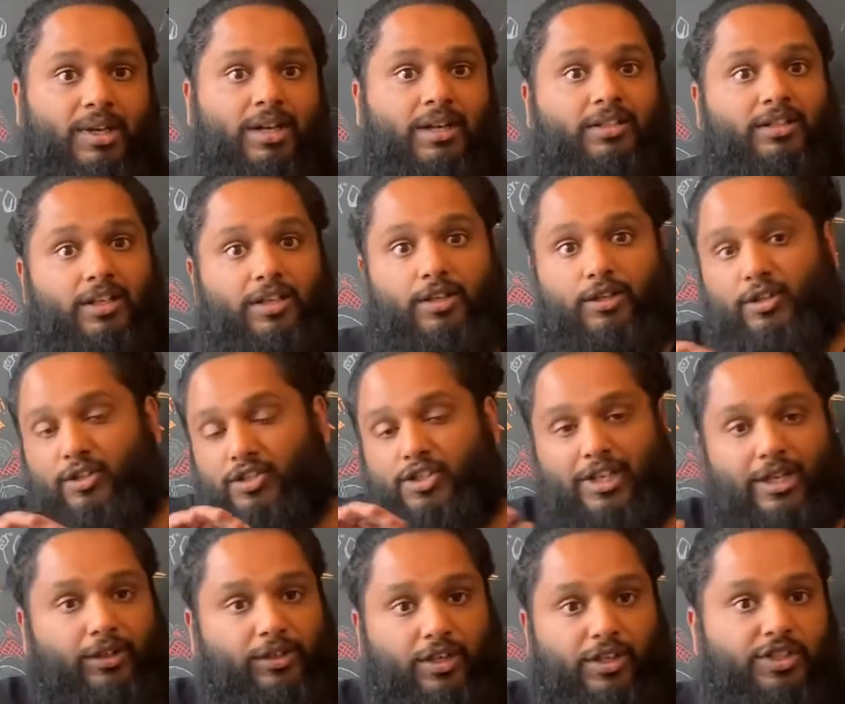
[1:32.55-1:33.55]
that you can
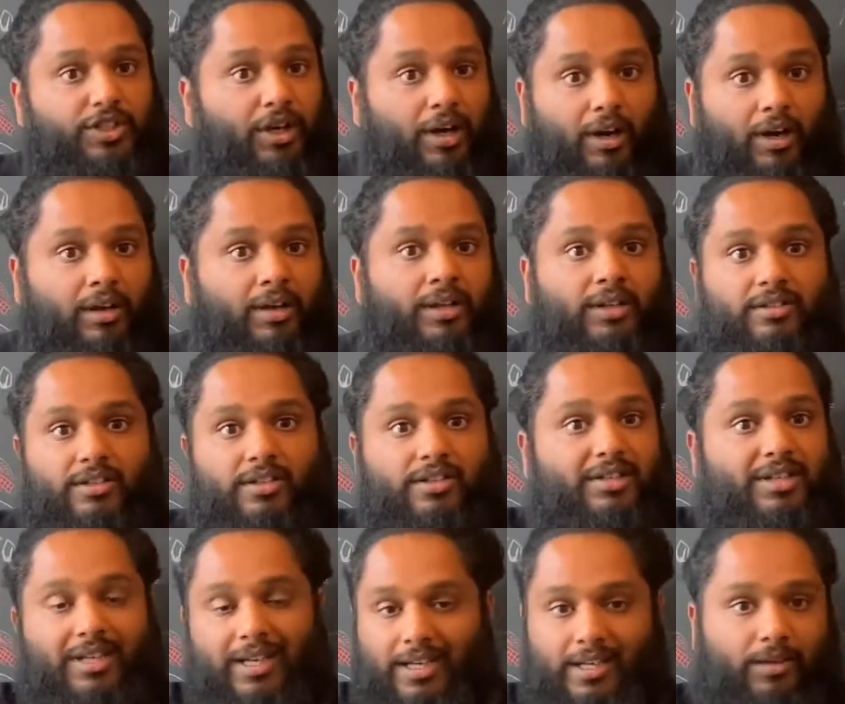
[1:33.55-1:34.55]
check on a chart to
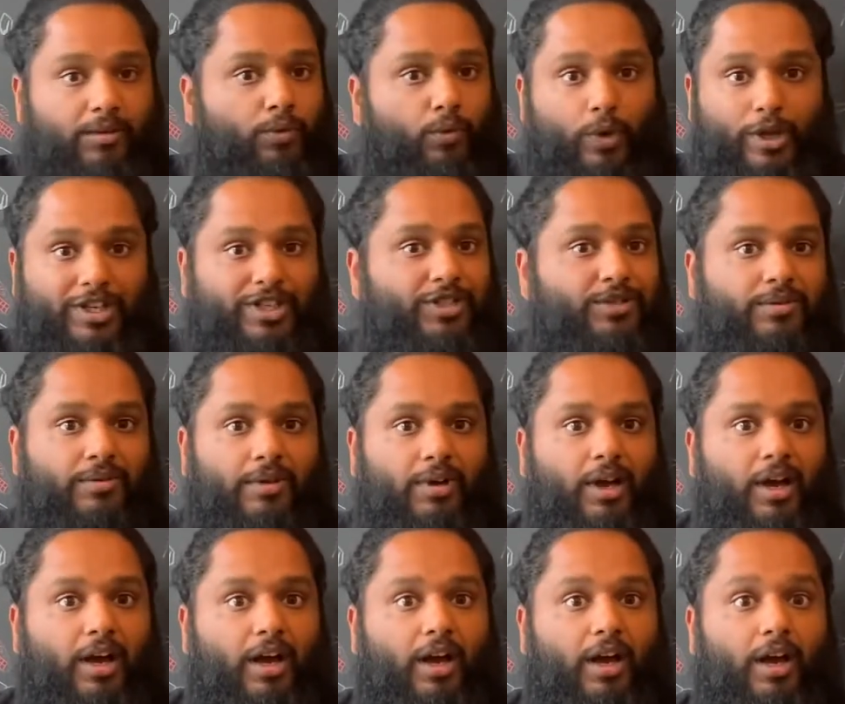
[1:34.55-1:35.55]
see which
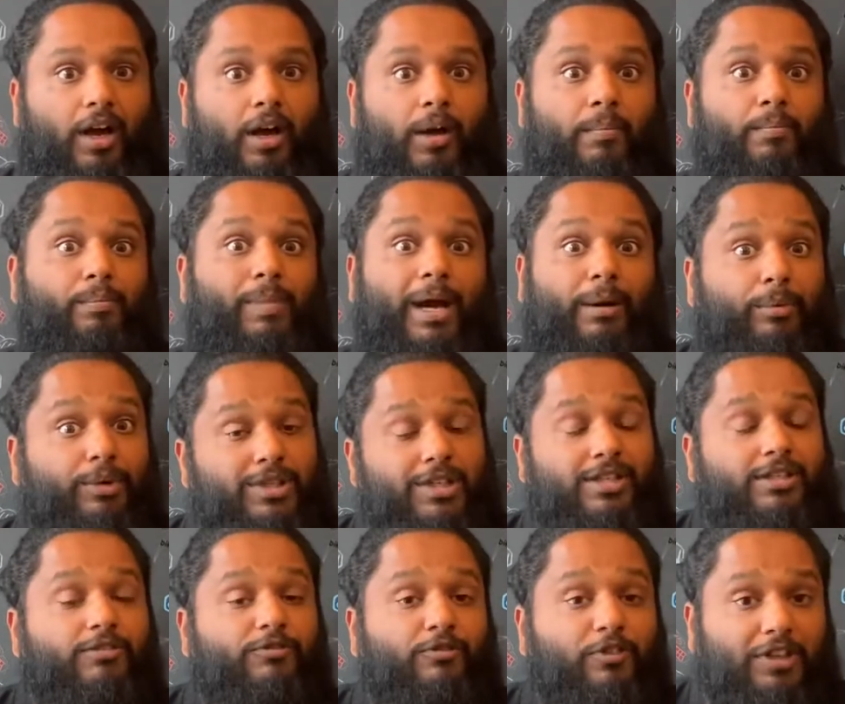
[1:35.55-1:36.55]
back
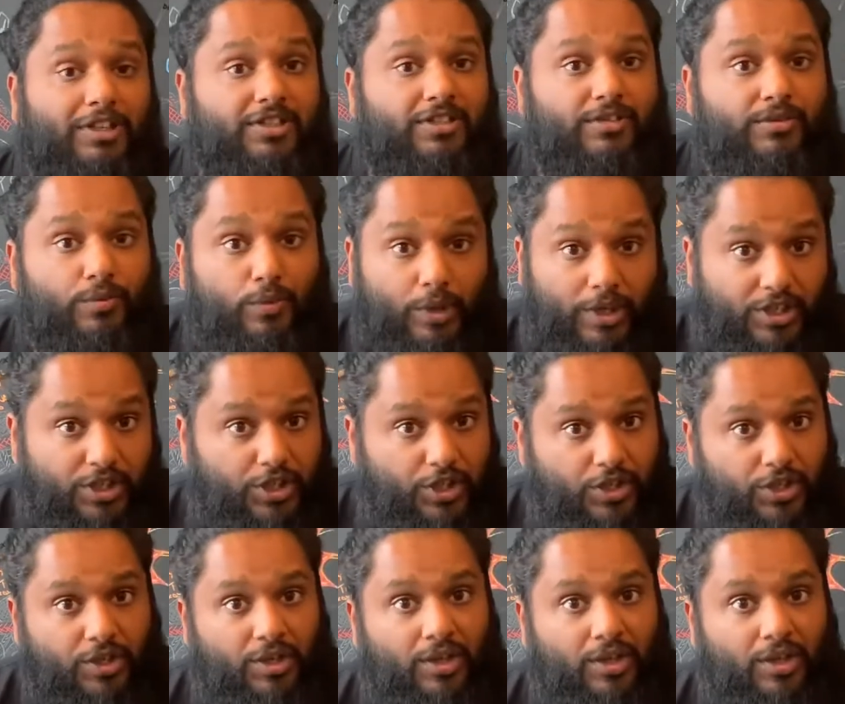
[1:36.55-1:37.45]
protector fits which